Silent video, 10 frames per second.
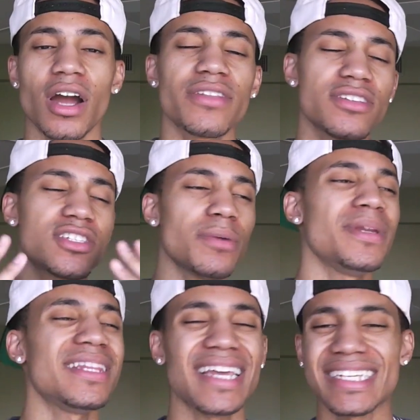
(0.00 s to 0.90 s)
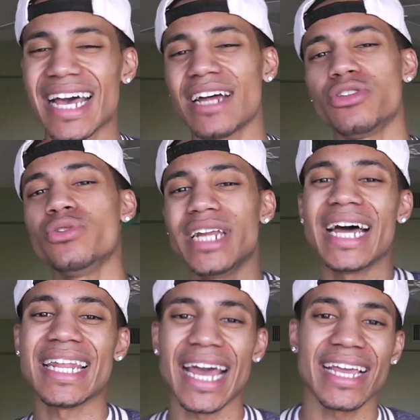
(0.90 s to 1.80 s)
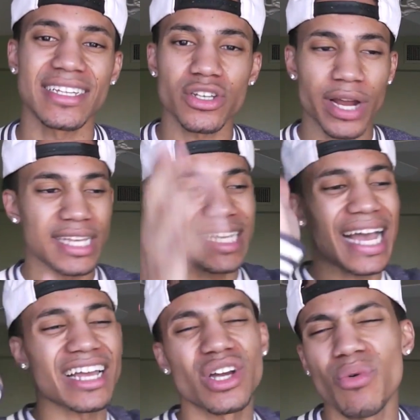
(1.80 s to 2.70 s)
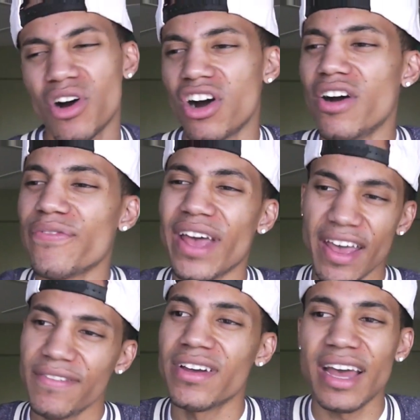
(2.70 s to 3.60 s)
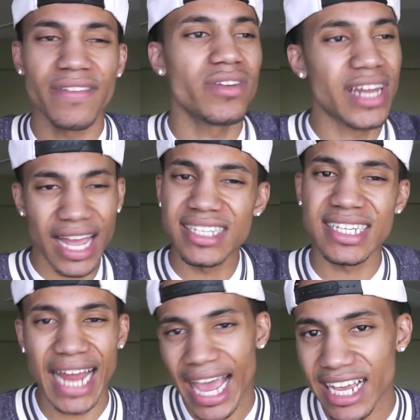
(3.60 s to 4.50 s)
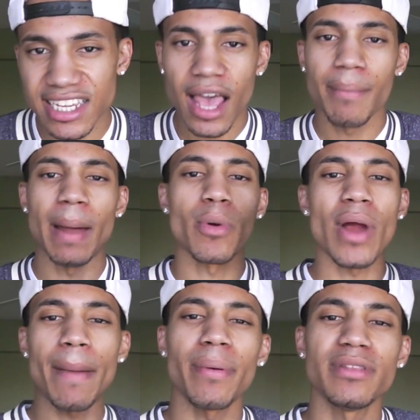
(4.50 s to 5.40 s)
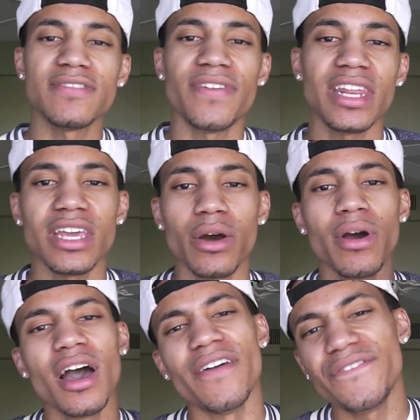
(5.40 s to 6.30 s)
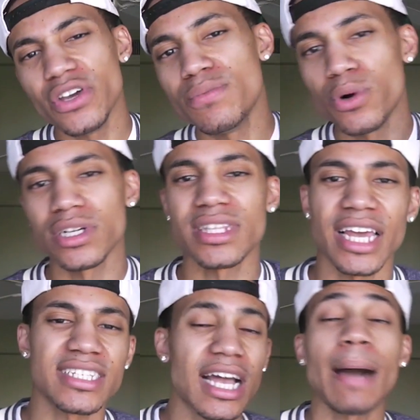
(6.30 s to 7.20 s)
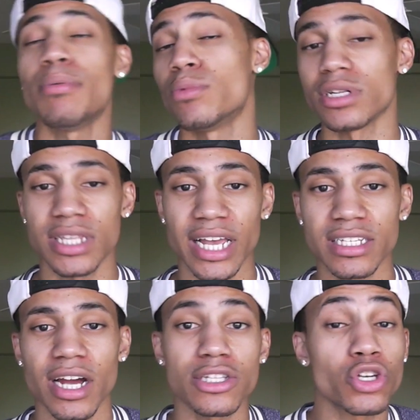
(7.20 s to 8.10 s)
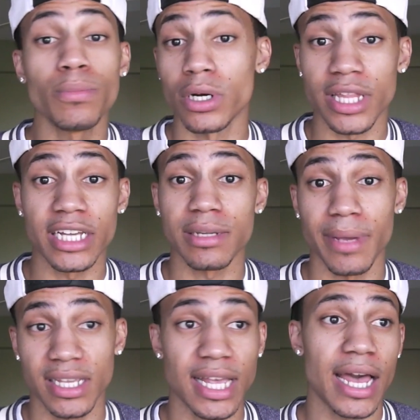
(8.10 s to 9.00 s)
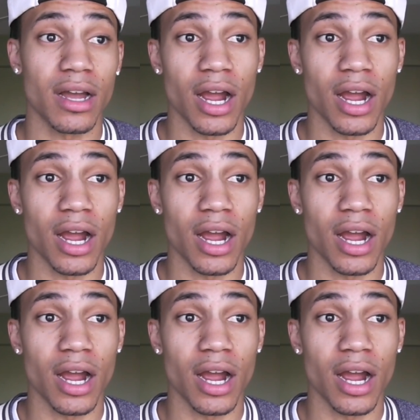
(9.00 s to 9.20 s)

All Alright, there's so many things I do not like. It's crazy. I can go on forever, ever, days and days. But I'm going to wrap up this video. A few more things, a couple more things. Alright, two more things to be exact.